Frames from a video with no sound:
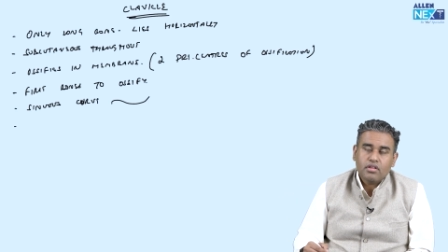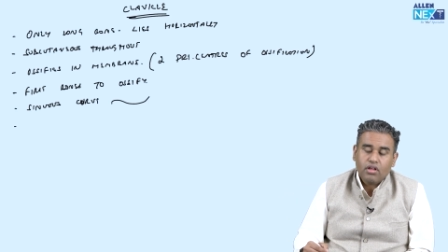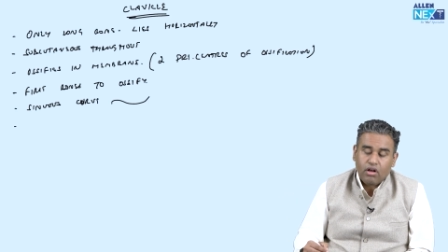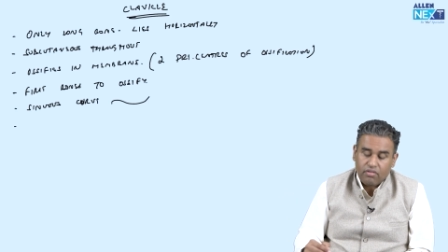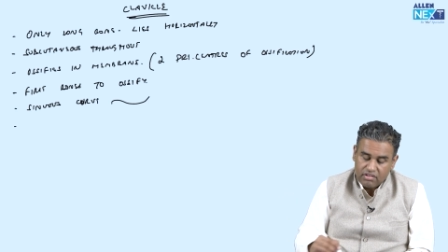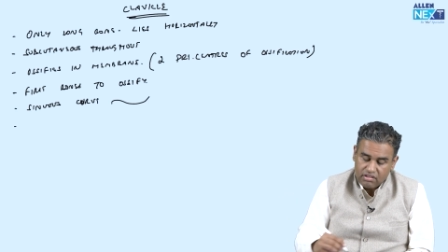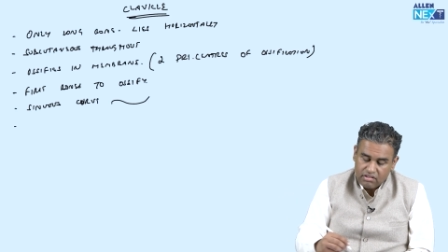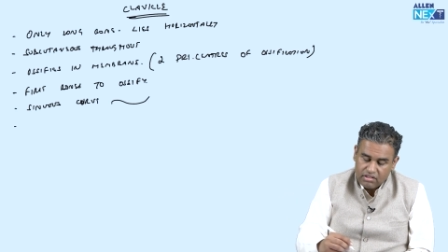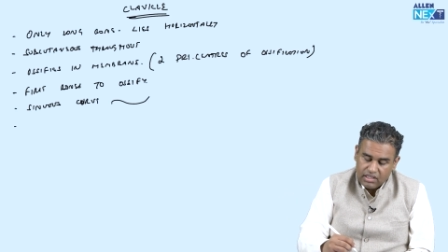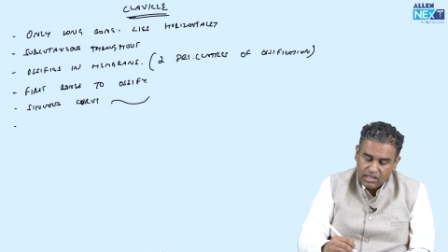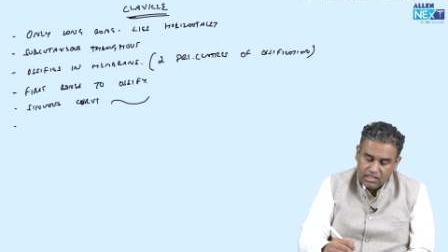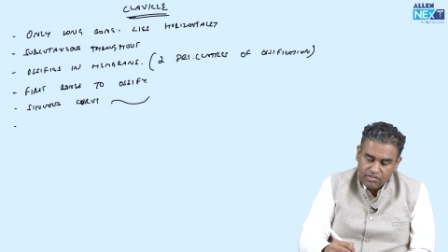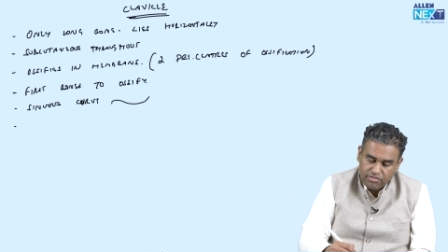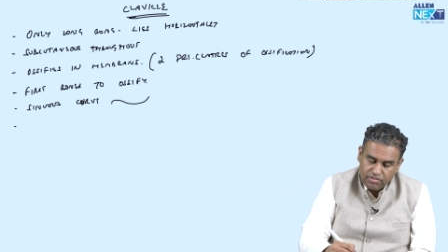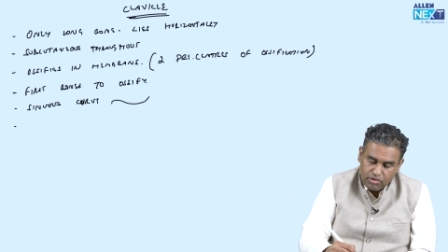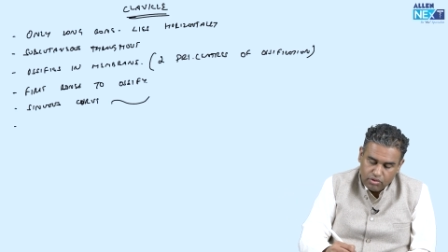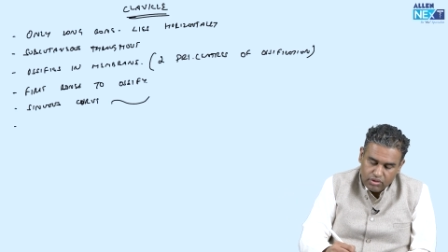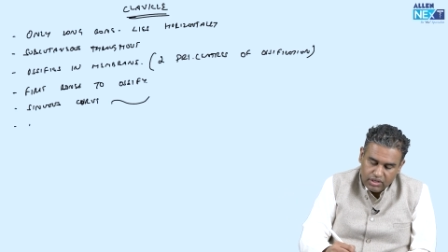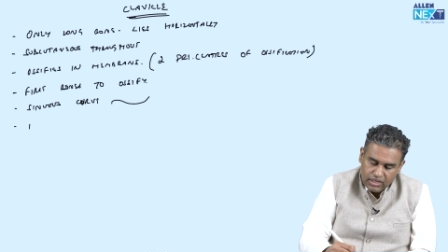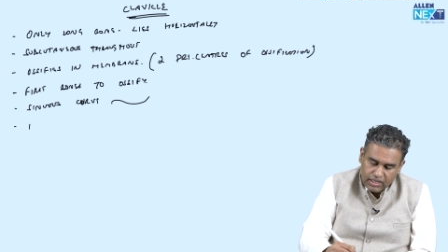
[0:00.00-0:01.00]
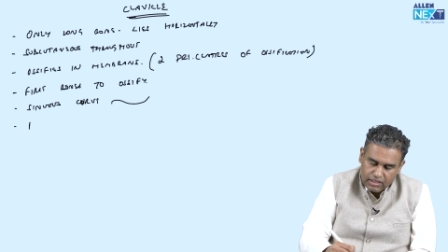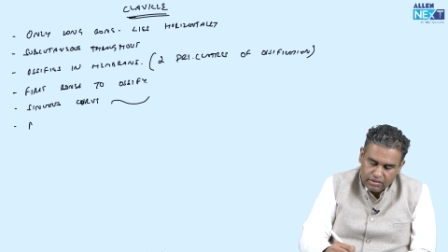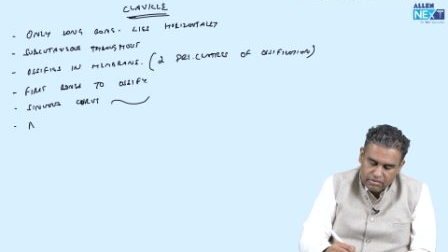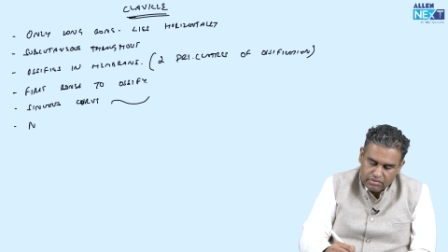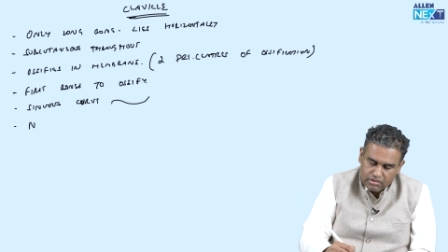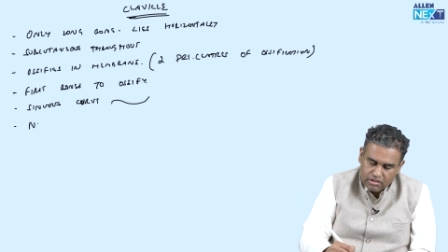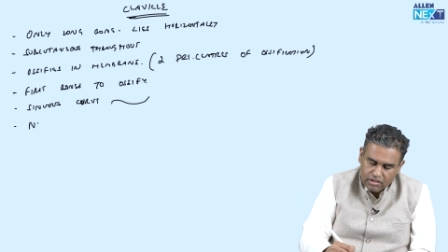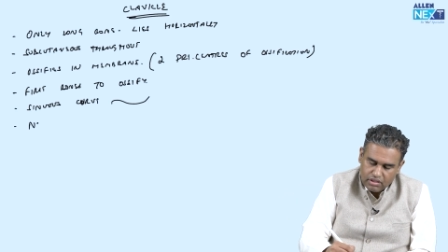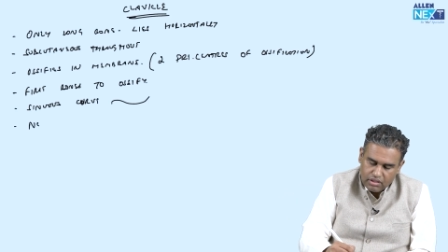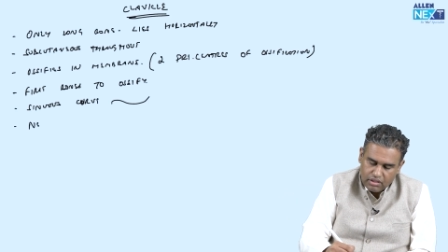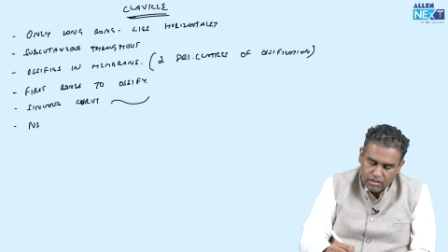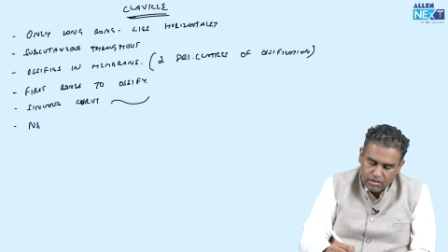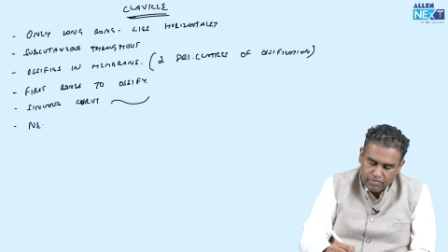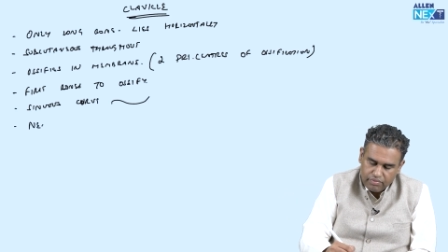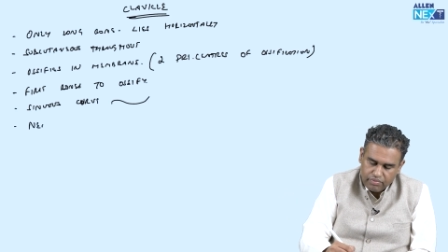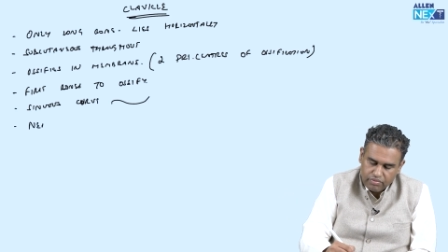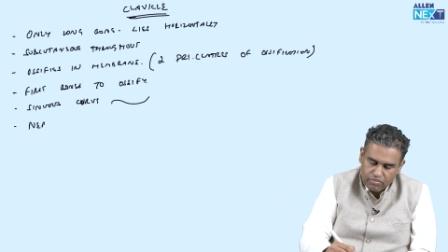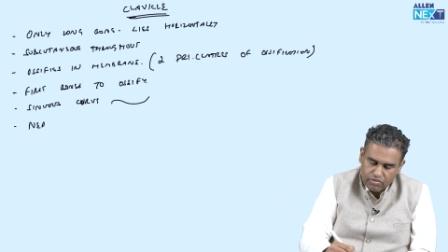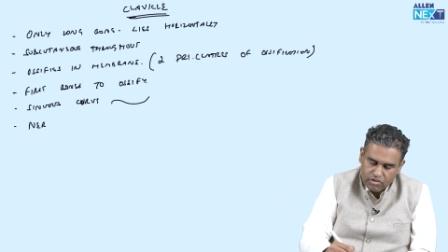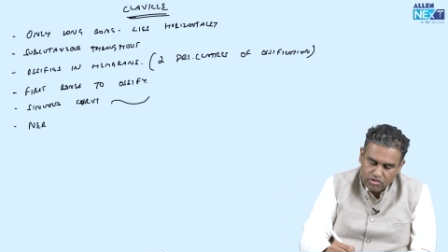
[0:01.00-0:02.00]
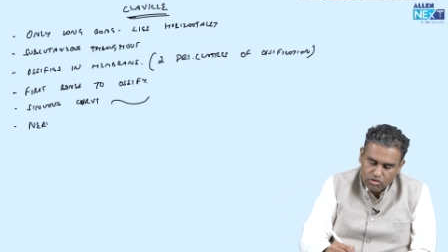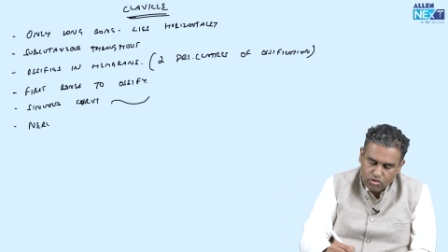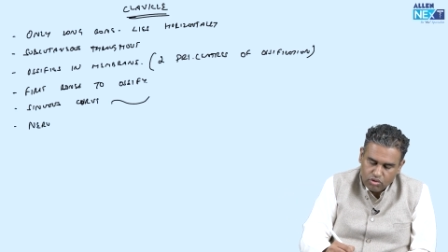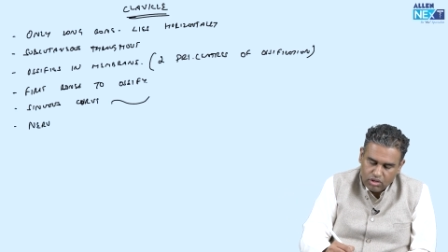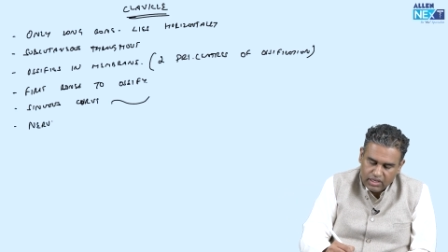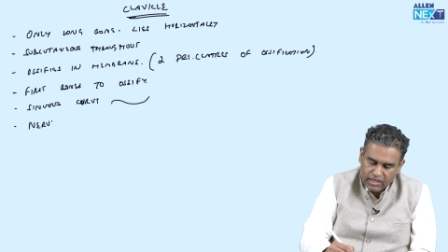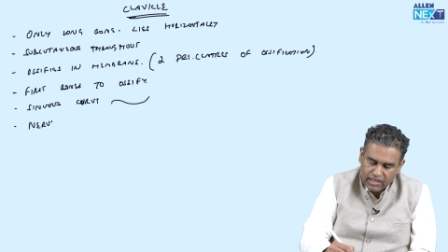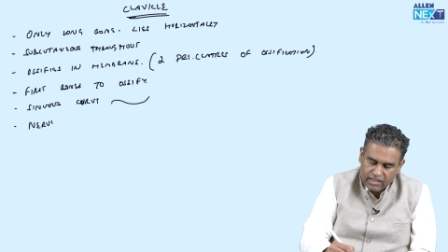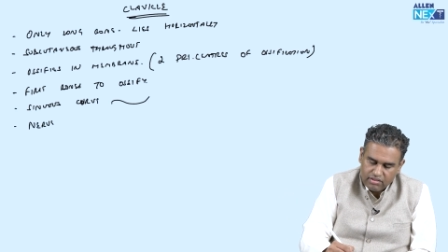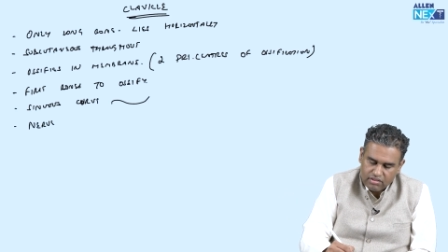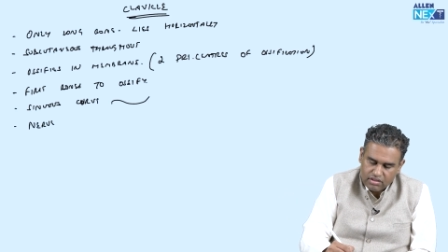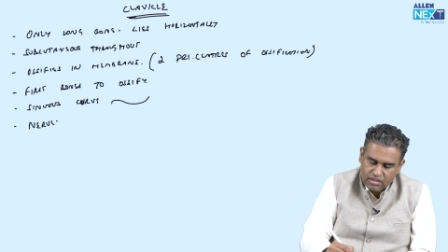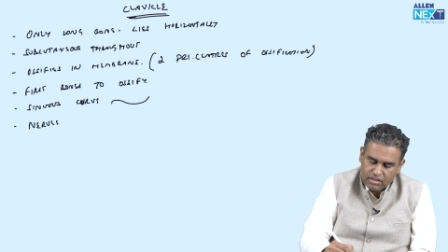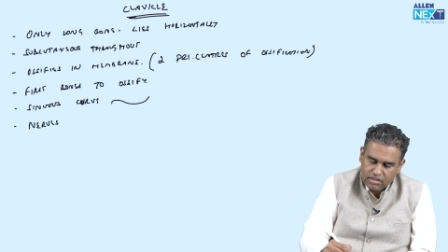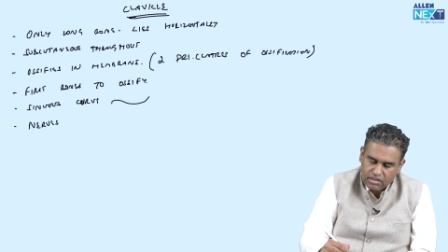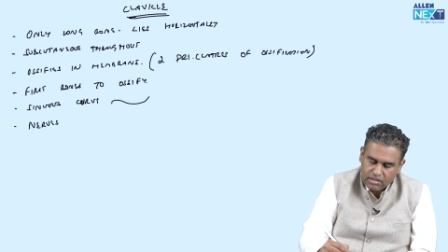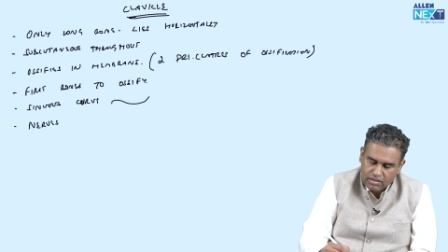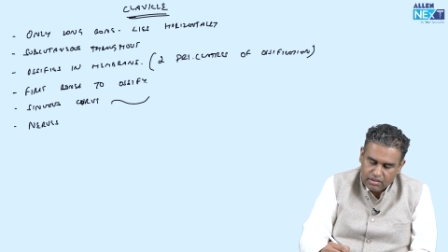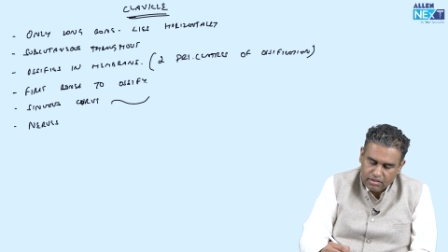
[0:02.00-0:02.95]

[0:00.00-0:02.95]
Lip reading: Obviously, there are a few nerves which roll against it.